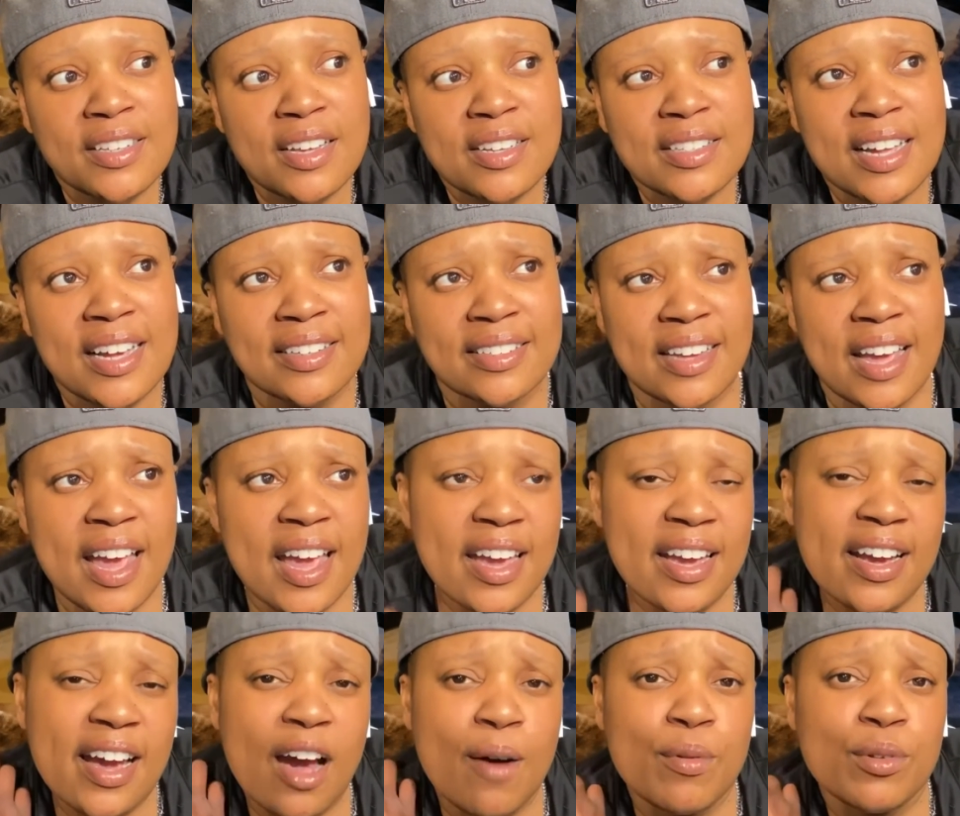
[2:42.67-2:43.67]
I was like,
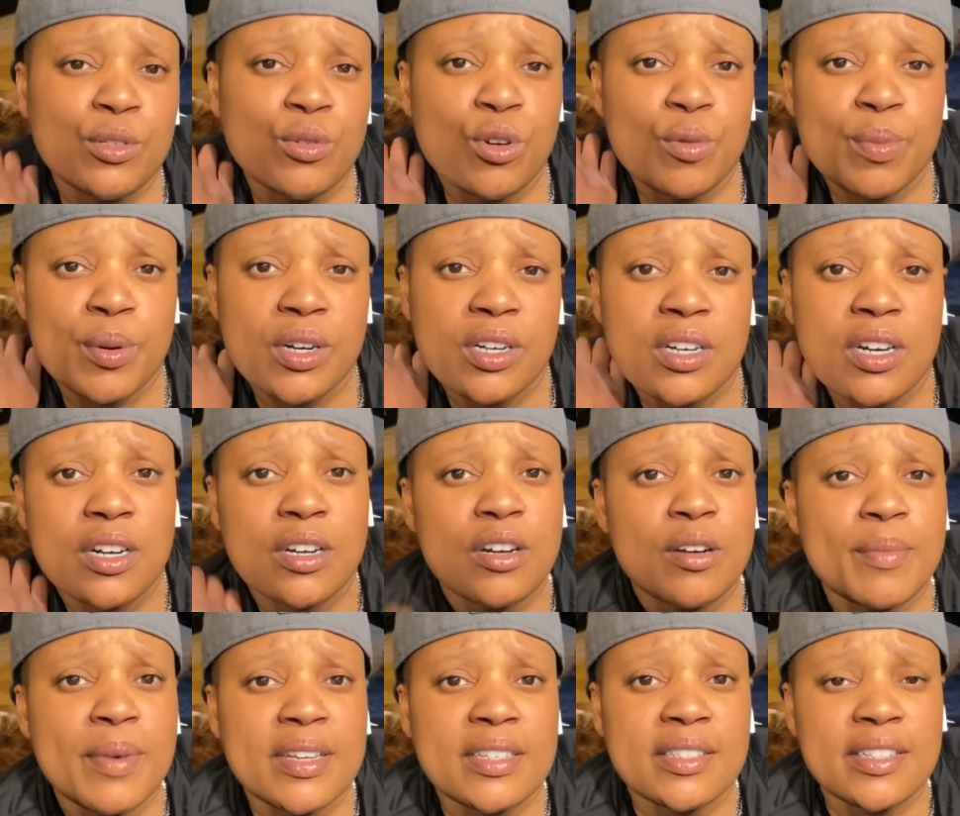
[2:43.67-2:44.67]
dang, I was doing pretty good
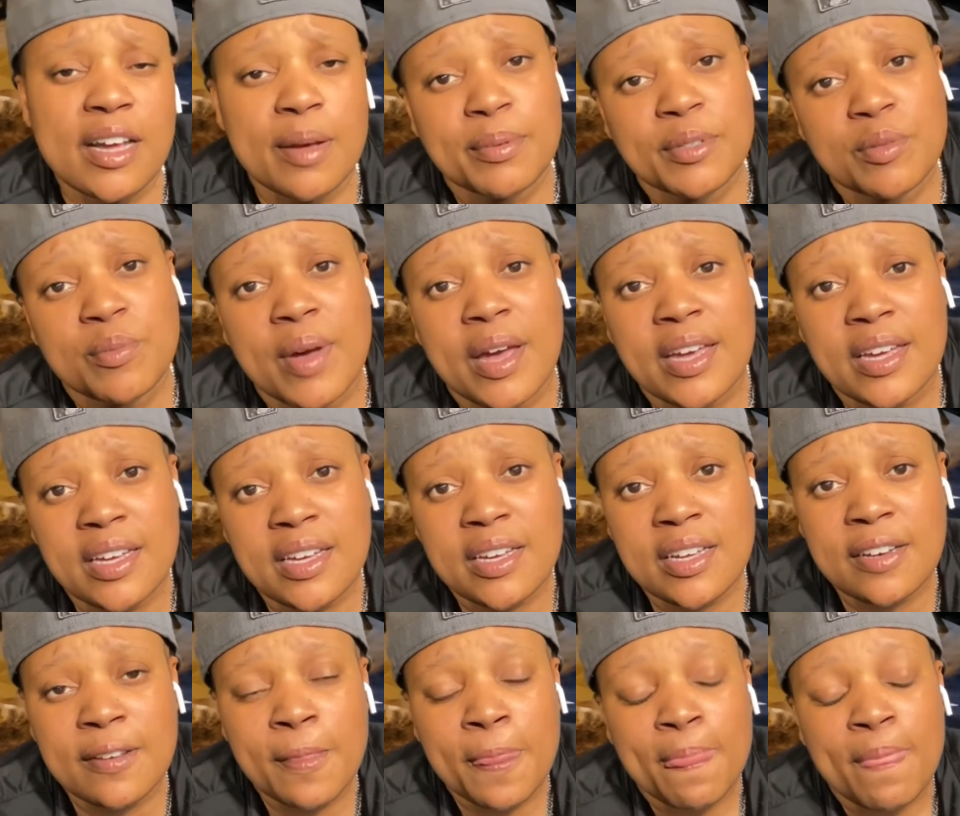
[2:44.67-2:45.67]
on my steps and my
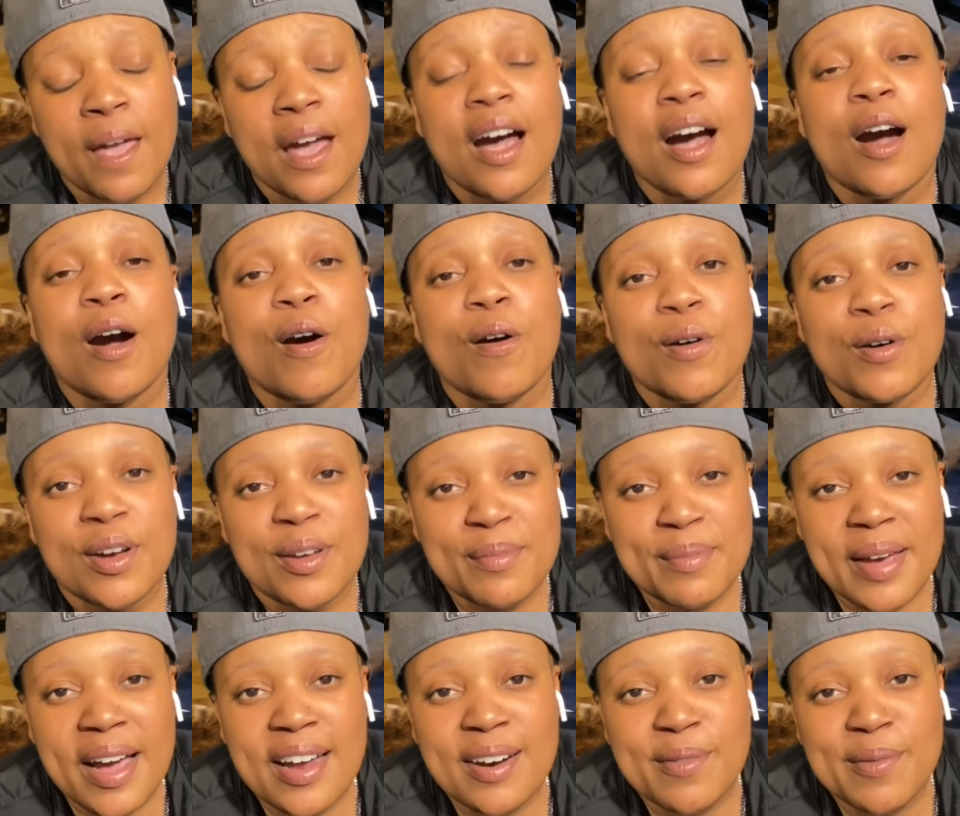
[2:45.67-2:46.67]
eating. Oh, and
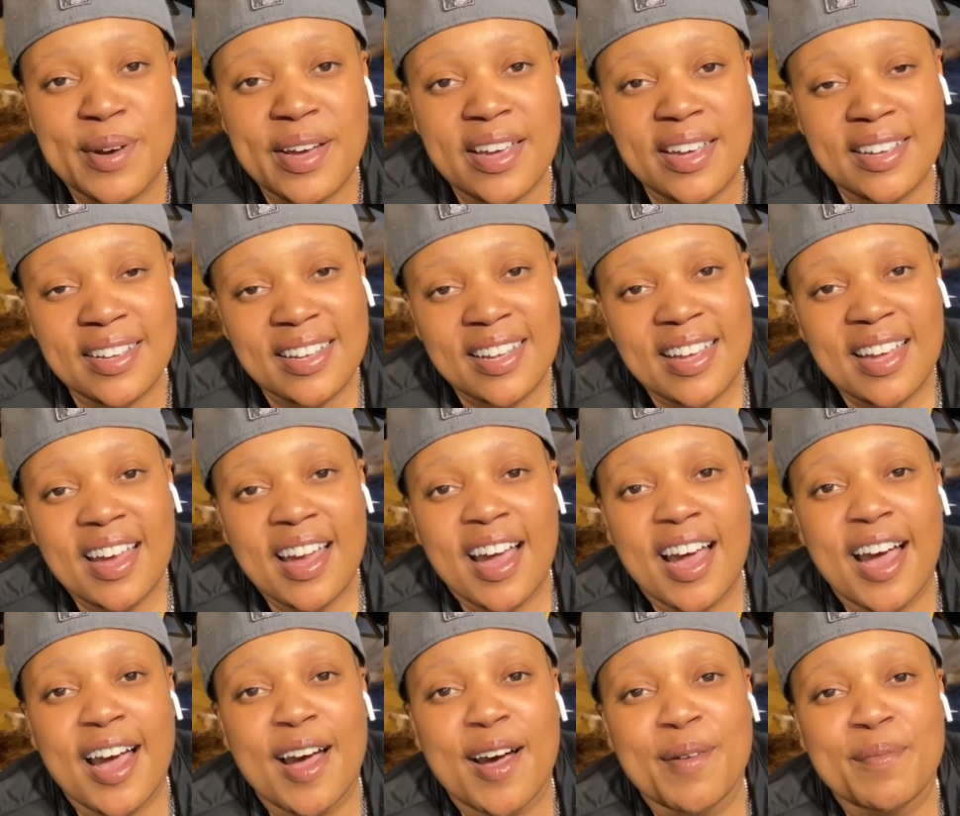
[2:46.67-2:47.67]
by the way,
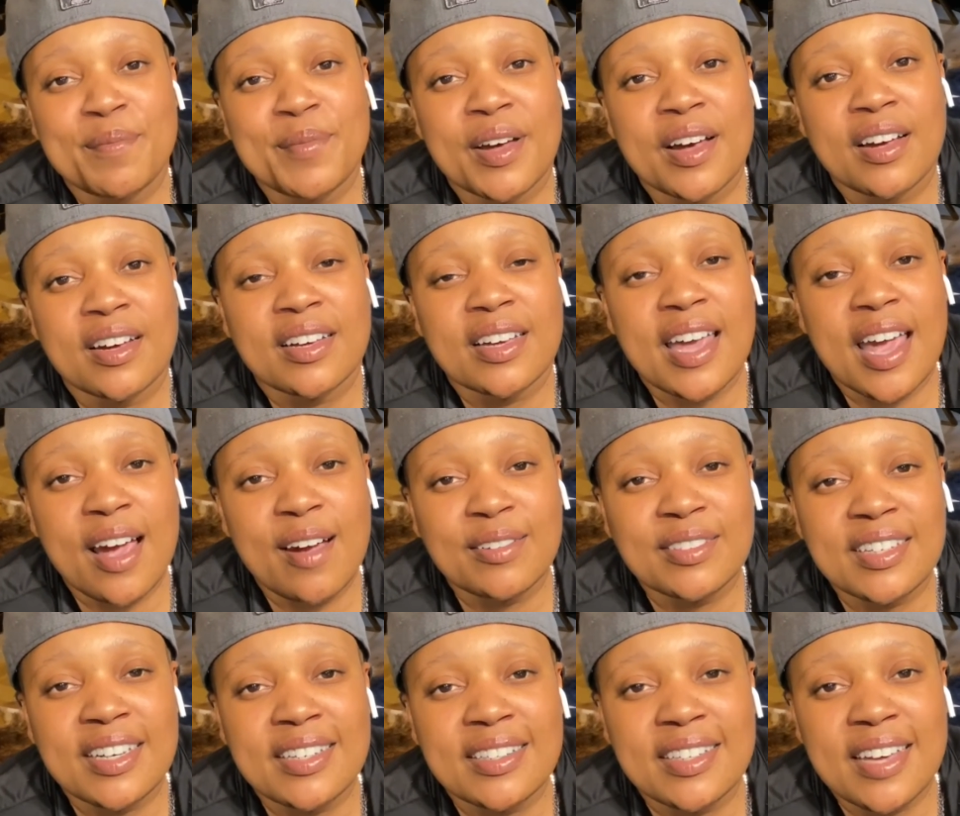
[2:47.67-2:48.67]
I'm
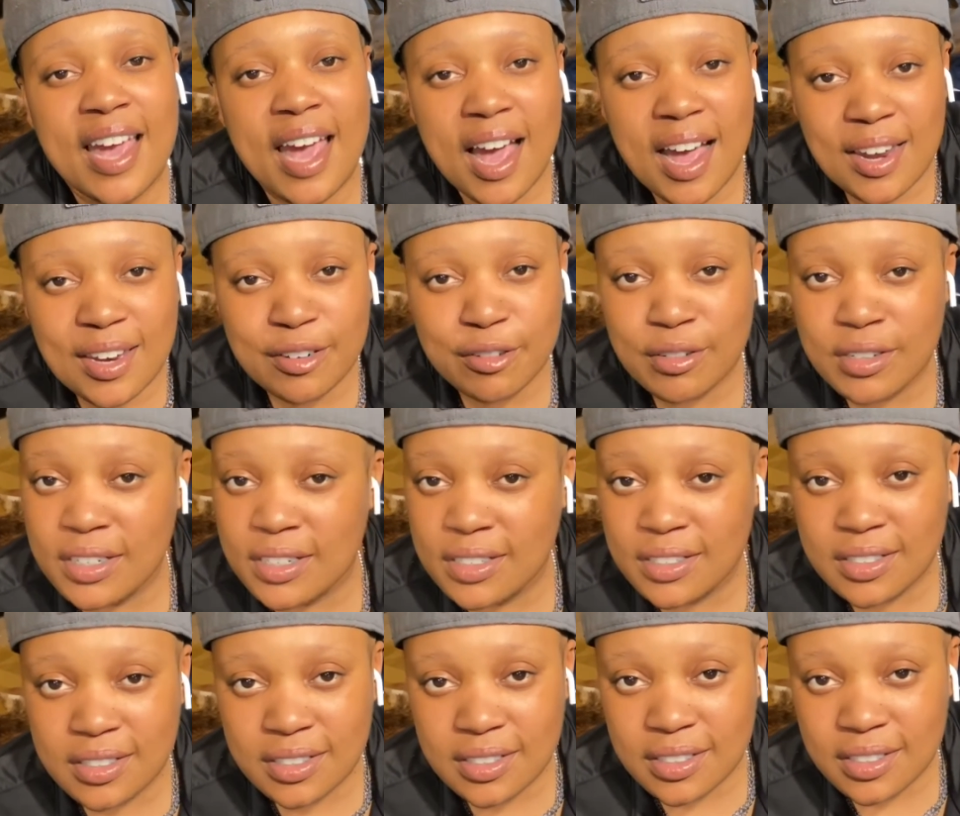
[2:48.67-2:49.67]
counting
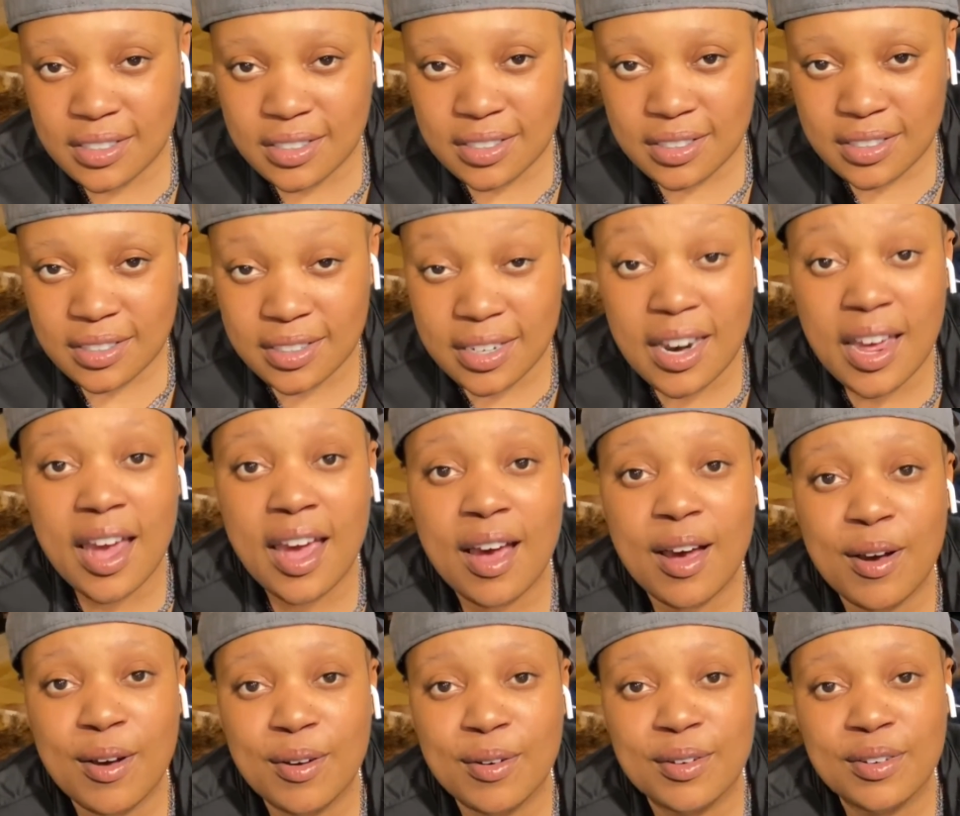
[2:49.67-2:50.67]
calories
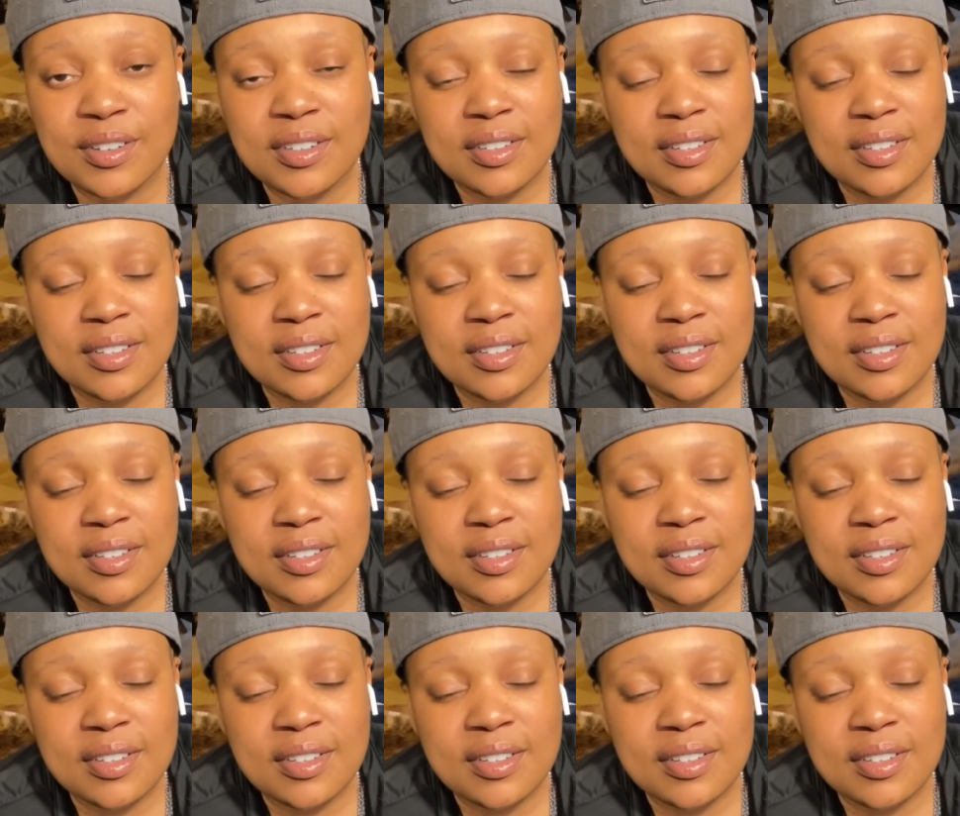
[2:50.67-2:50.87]
now.